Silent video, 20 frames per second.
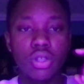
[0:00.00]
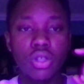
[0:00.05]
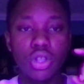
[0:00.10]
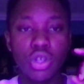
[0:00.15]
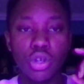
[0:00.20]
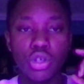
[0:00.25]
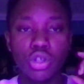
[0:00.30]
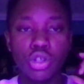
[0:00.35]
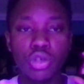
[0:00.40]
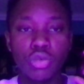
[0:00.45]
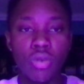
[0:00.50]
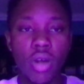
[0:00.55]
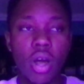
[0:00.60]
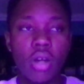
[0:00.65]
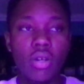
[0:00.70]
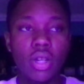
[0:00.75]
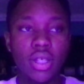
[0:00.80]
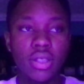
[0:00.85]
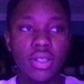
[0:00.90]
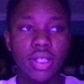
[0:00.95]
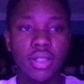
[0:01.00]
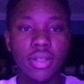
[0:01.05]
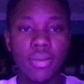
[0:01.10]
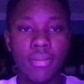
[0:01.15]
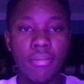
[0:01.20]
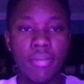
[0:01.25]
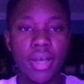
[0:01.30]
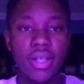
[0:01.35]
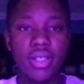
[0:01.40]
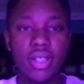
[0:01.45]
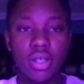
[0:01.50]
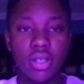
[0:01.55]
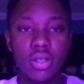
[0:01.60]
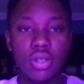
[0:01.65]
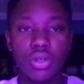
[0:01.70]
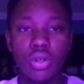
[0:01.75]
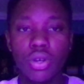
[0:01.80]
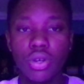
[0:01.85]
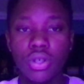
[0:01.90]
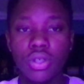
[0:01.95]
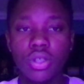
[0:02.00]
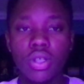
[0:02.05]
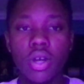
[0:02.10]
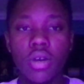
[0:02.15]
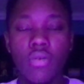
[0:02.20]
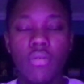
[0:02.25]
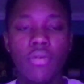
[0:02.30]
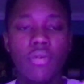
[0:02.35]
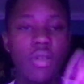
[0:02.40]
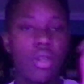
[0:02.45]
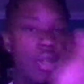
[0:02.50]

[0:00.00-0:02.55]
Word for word: Your surroundings is a message to yourself.